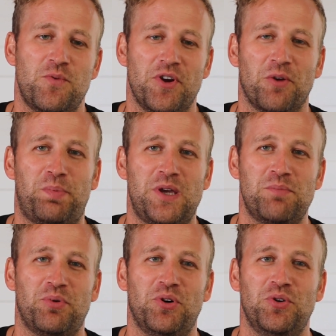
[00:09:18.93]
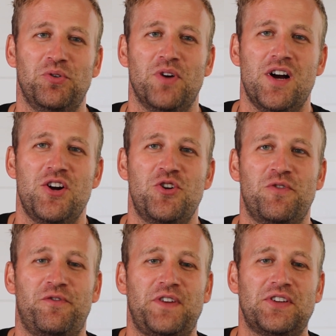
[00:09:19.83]
We are people who
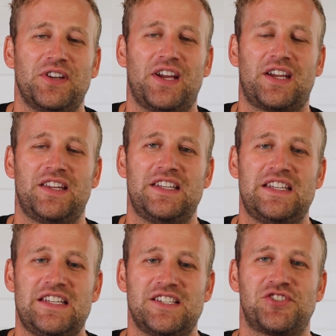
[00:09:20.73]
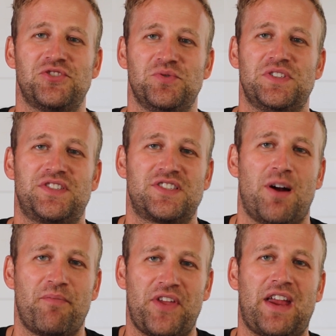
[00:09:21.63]
feel like the issue is
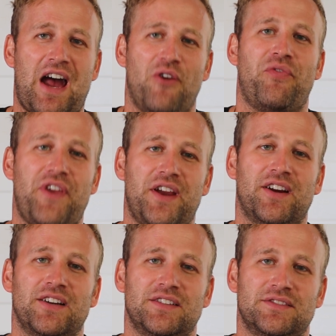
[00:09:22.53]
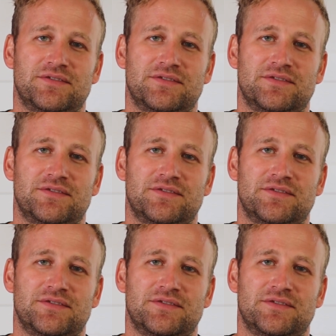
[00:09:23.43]
something out there.